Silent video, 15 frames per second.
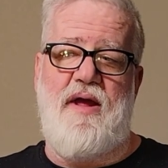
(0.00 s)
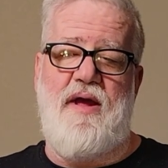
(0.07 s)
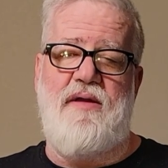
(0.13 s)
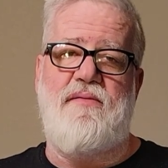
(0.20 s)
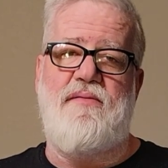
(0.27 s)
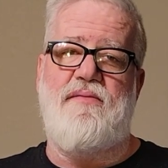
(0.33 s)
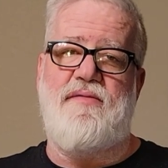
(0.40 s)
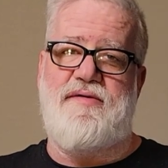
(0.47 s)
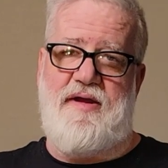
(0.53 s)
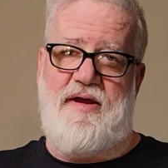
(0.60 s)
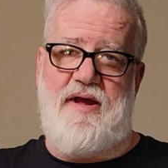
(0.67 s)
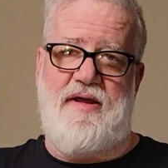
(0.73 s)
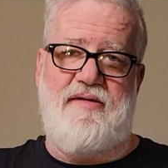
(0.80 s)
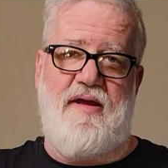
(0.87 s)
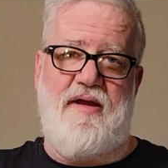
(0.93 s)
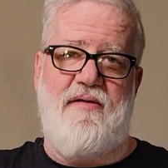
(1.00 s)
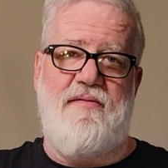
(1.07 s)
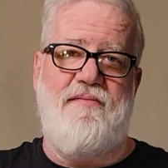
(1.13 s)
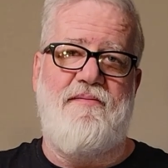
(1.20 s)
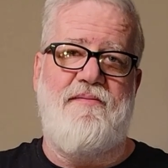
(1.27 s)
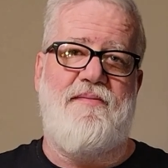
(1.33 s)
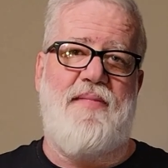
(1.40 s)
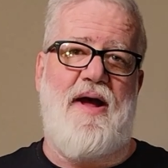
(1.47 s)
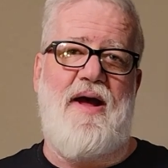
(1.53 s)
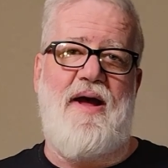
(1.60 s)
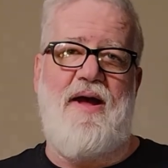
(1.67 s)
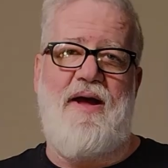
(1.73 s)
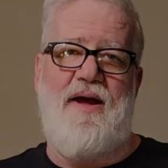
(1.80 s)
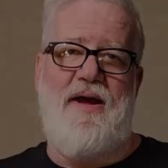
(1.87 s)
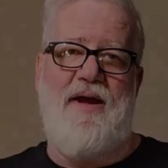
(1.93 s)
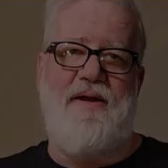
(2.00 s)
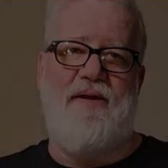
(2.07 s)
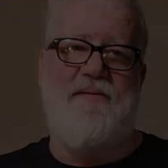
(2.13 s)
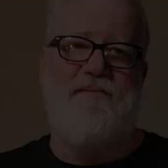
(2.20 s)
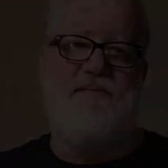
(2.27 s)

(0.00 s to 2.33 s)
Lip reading: and we'll see you guys later. Bye.